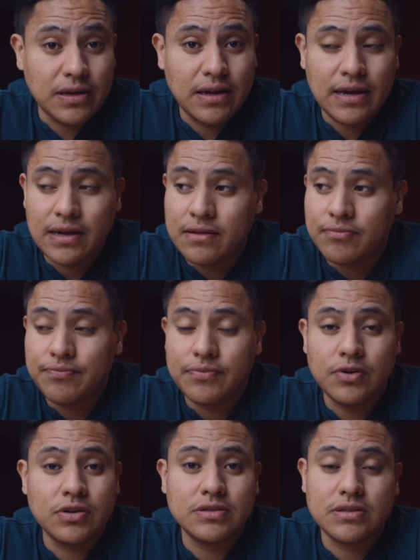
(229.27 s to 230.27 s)
and
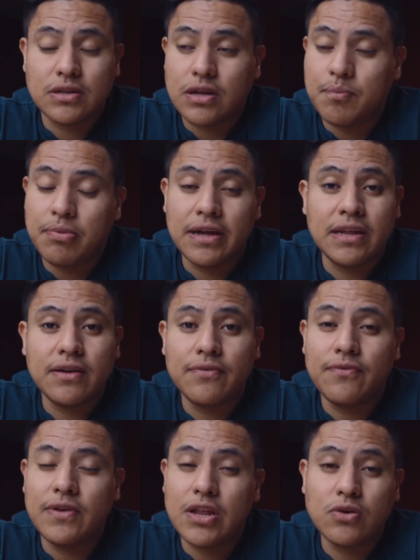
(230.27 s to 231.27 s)
there's plenty of
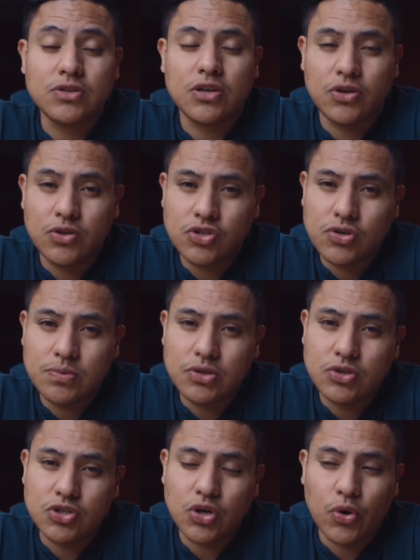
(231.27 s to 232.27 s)
videos on YouTube to
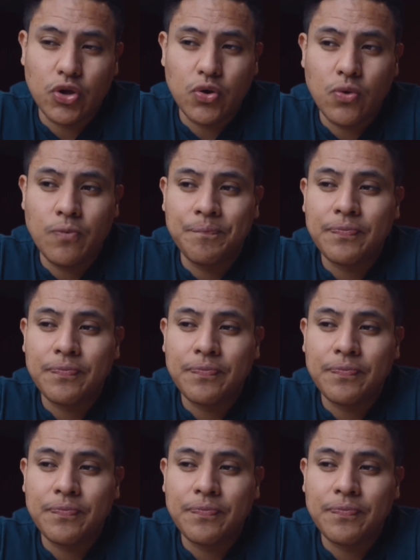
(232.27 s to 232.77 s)
show you